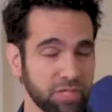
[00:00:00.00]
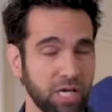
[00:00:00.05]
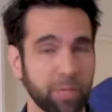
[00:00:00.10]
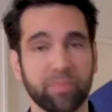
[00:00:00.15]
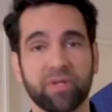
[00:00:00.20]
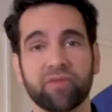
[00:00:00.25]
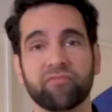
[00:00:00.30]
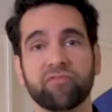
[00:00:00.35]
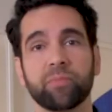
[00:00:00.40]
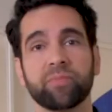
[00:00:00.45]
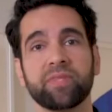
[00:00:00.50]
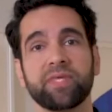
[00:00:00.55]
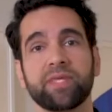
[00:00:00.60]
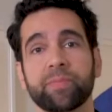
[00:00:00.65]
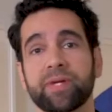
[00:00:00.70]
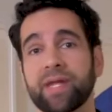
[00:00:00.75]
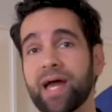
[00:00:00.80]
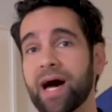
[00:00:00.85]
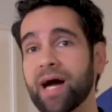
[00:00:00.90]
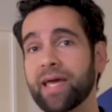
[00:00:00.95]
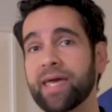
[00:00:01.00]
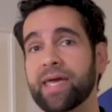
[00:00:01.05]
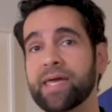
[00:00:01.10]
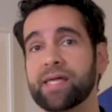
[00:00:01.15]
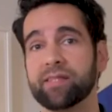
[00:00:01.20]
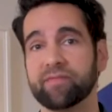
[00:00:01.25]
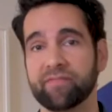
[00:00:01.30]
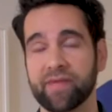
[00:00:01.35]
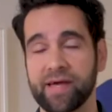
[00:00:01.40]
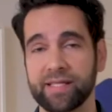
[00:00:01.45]
coming from the
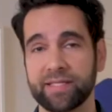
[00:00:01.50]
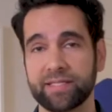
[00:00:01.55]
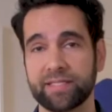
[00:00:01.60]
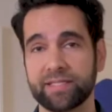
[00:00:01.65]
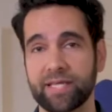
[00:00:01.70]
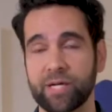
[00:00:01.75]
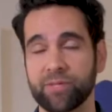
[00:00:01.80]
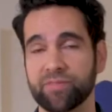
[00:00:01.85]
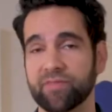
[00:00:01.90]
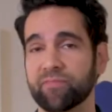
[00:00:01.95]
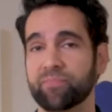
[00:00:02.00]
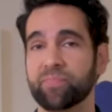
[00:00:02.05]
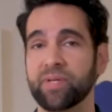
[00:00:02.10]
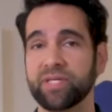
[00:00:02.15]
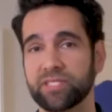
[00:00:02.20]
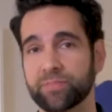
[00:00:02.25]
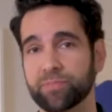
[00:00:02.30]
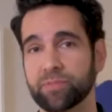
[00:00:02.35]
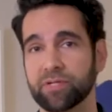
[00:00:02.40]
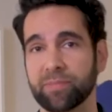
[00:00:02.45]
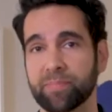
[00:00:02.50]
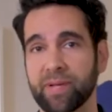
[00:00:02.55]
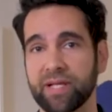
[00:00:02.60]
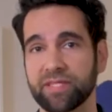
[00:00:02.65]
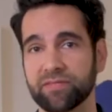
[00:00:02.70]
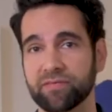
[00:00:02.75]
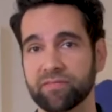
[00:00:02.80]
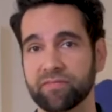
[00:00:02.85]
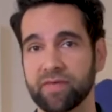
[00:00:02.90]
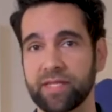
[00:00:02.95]
Monongahela Valley south of Pittsburgh,
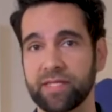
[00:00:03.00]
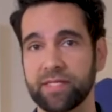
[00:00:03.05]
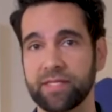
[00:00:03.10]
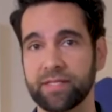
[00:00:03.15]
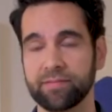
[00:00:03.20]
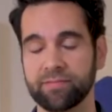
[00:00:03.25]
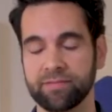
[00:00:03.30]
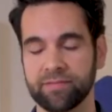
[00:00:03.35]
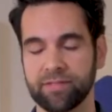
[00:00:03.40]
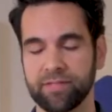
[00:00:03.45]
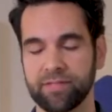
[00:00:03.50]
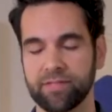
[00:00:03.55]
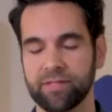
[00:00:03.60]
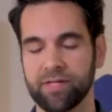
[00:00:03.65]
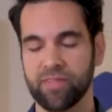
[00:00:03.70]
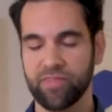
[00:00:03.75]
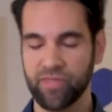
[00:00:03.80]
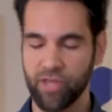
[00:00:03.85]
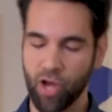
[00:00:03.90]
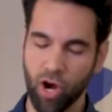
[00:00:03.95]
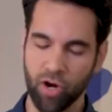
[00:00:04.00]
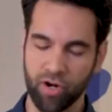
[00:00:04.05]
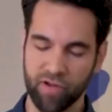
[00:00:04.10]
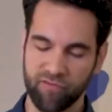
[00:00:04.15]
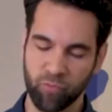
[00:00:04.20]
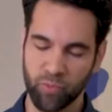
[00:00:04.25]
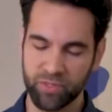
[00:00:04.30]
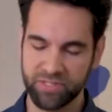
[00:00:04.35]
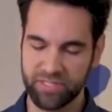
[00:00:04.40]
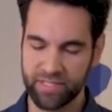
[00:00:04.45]
Pennsylvania. The art of
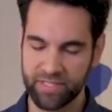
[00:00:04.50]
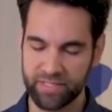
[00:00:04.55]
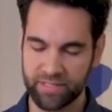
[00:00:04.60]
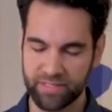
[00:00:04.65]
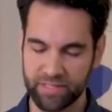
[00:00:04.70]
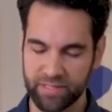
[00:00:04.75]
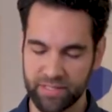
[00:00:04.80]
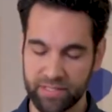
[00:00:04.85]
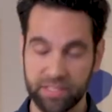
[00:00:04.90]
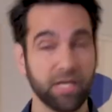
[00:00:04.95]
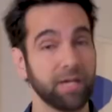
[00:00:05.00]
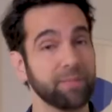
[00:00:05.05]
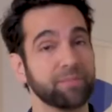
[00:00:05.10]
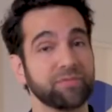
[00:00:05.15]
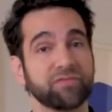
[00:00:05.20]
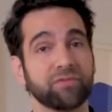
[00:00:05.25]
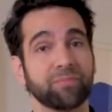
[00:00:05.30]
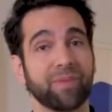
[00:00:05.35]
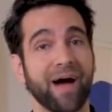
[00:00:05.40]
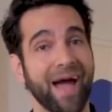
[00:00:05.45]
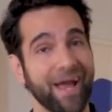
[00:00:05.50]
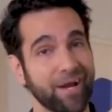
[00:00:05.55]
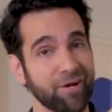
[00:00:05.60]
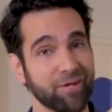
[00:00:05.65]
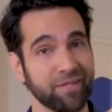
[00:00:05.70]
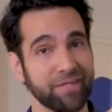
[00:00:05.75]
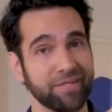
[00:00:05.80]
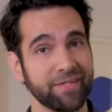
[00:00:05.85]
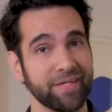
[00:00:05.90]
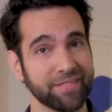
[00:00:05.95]
whiskey distilling comes from
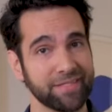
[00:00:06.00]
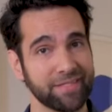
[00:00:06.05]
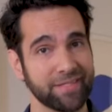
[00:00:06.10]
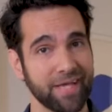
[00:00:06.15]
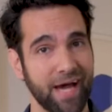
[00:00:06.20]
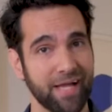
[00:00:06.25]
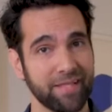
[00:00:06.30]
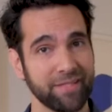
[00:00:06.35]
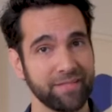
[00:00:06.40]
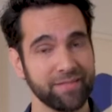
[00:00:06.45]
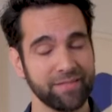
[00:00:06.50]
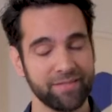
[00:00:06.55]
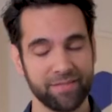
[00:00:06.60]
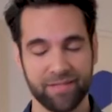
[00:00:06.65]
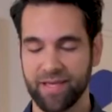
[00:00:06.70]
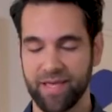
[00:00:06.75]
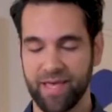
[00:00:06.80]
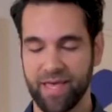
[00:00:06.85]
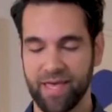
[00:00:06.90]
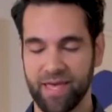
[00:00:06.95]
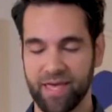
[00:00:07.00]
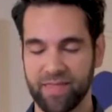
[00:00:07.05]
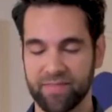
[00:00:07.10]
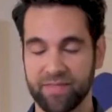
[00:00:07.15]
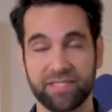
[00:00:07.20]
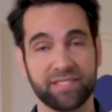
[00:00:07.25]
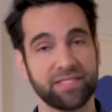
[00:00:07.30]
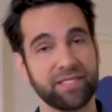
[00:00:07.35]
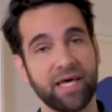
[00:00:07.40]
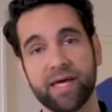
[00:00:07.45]
Ireland and Scotland, and the
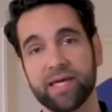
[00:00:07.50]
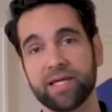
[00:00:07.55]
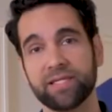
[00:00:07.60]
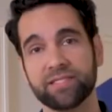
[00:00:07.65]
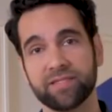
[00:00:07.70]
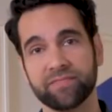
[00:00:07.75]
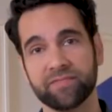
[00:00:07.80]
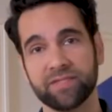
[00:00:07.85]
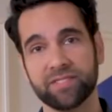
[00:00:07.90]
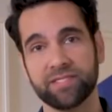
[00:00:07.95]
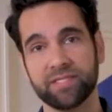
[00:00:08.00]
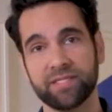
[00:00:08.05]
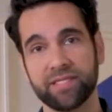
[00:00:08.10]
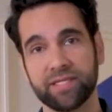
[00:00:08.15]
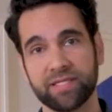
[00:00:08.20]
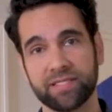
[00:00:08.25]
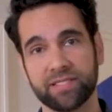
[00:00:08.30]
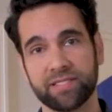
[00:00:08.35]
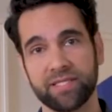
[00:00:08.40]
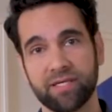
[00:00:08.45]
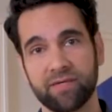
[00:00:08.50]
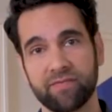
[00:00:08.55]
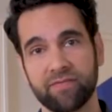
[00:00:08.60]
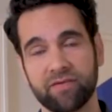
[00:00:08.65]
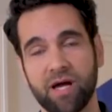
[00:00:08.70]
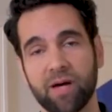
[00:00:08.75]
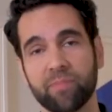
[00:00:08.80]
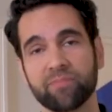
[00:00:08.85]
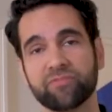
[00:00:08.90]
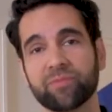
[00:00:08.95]
science of distilling itself
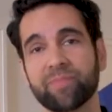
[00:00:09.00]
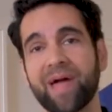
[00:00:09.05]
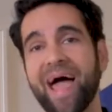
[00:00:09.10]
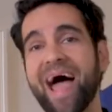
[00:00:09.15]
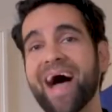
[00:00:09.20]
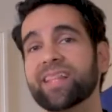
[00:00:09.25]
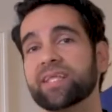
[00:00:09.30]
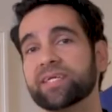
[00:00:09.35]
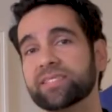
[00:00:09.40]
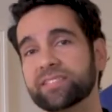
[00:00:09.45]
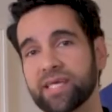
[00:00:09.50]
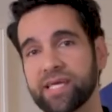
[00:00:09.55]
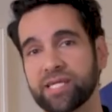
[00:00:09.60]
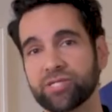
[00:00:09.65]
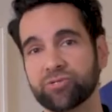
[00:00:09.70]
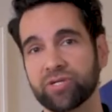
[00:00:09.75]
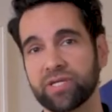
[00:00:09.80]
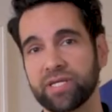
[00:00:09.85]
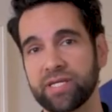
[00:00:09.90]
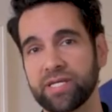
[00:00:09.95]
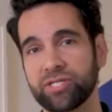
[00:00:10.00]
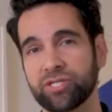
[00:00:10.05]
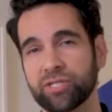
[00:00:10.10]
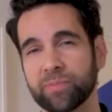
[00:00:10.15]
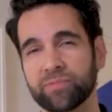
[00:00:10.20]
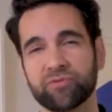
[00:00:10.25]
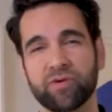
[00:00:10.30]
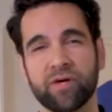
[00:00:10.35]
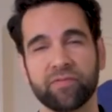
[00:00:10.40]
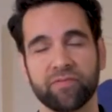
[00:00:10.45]
comes from Alexandria,
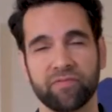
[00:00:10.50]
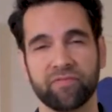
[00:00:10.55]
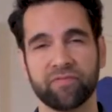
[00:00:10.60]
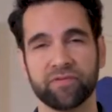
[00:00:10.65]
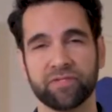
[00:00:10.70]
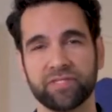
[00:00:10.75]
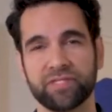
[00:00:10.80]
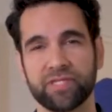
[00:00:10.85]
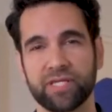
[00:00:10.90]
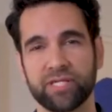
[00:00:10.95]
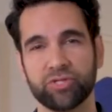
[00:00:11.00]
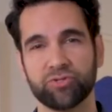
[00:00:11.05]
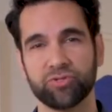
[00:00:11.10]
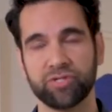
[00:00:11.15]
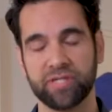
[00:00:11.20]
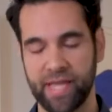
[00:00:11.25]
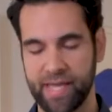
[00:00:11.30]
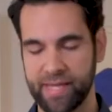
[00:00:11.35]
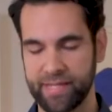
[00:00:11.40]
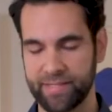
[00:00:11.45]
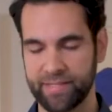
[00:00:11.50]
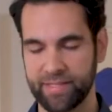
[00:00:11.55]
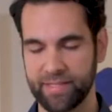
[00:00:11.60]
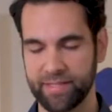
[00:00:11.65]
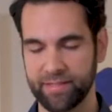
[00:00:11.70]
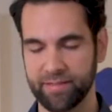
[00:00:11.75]
Egypt around the 1st century AD.